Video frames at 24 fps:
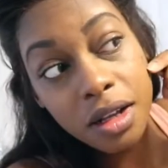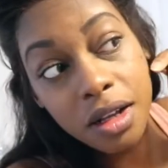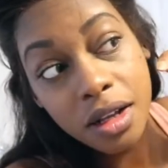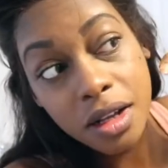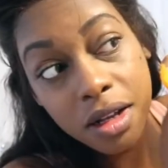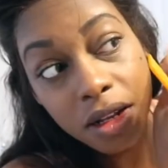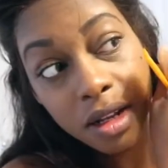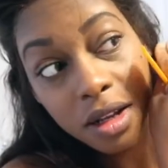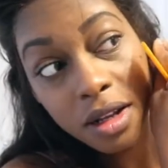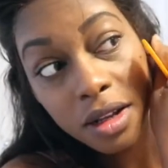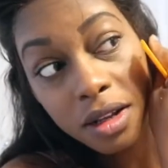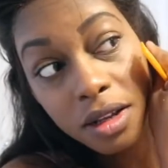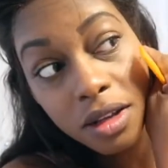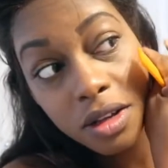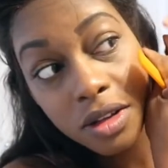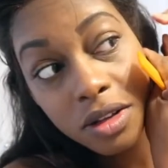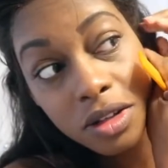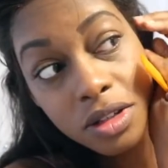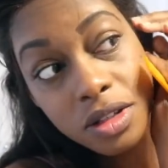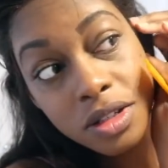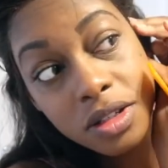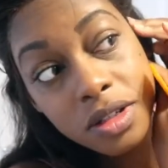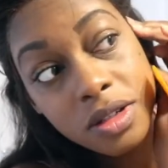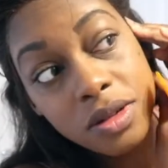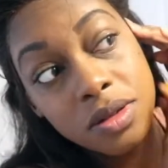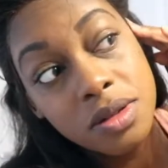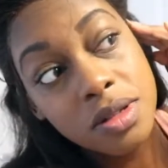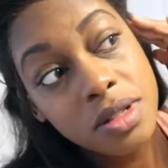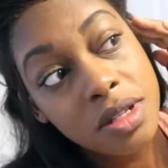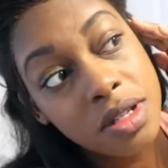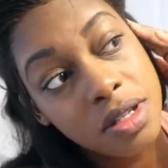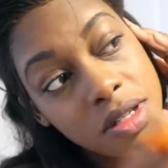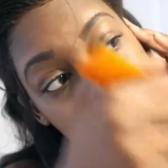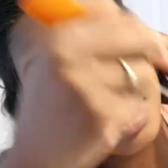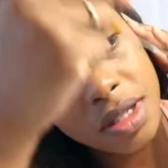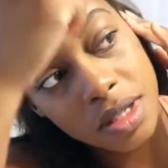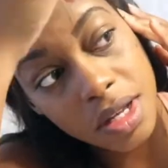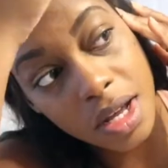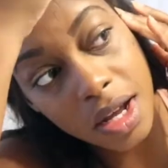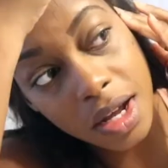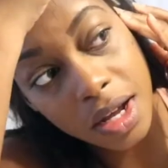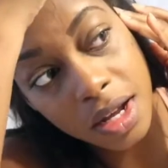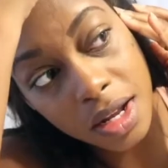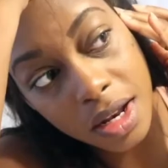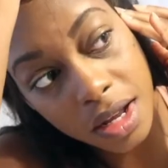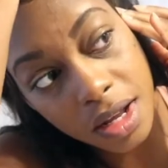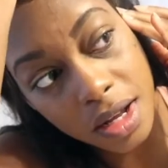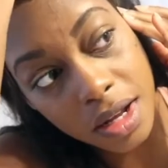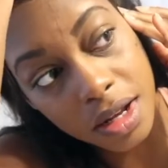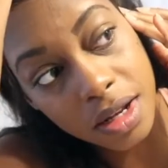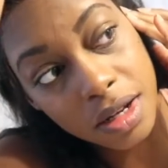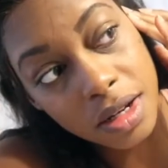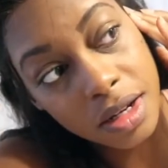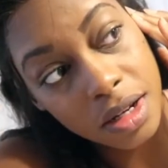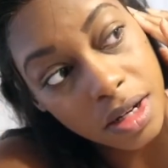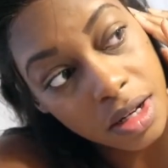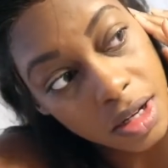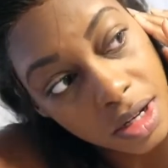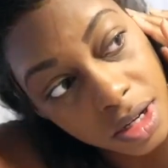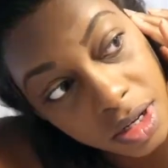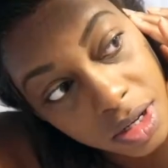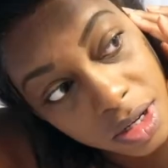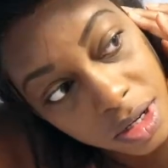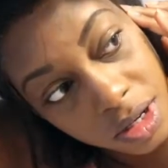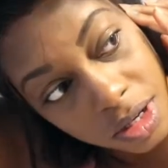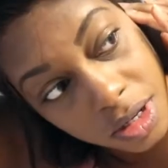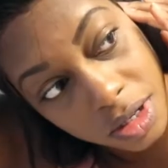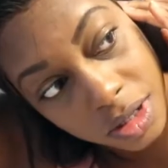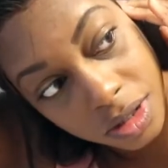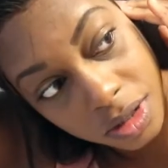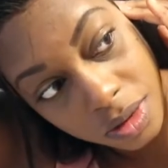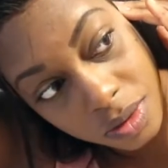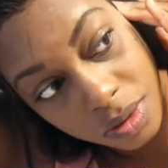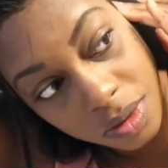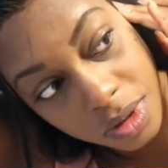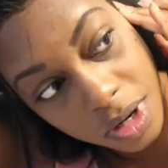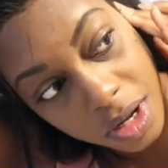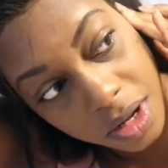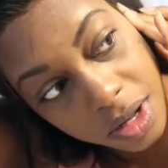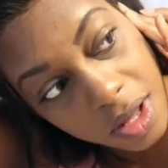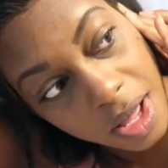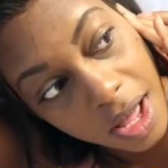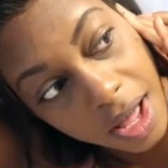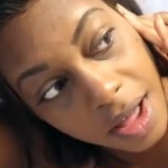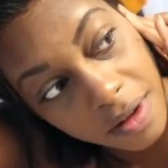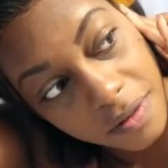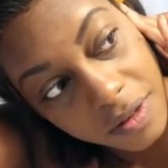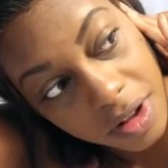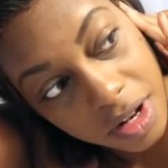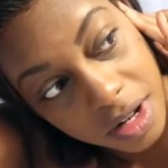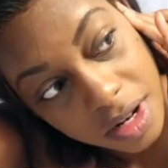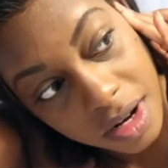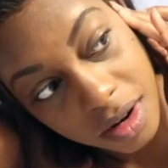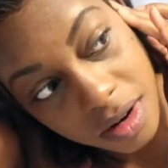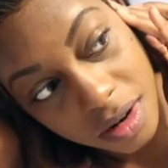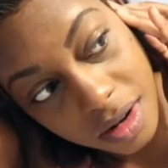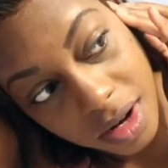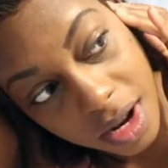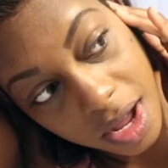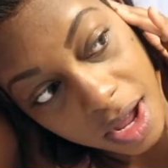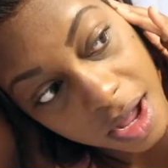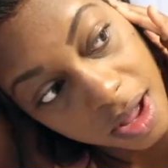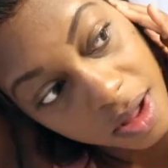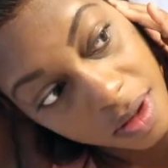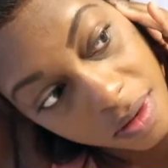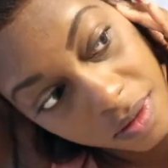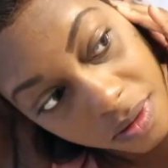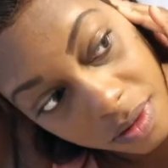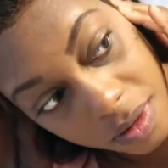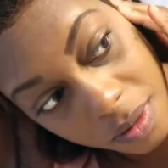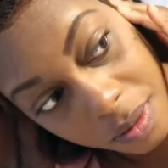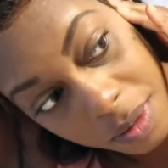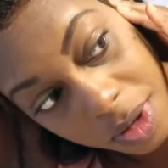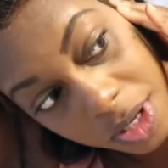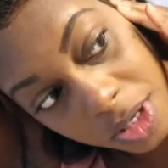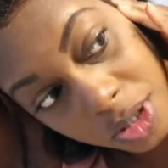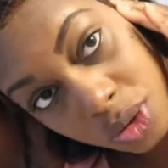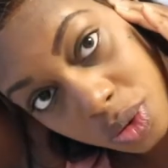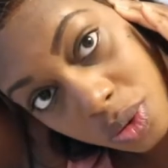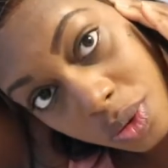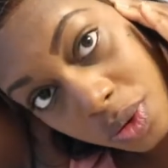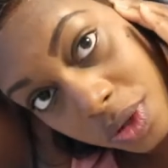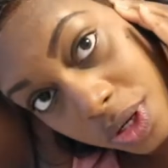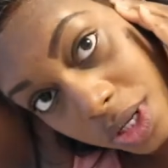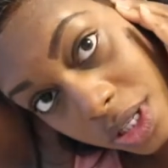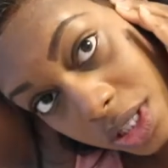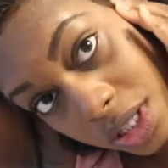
and then you just use this side. So now you have it down. Make sure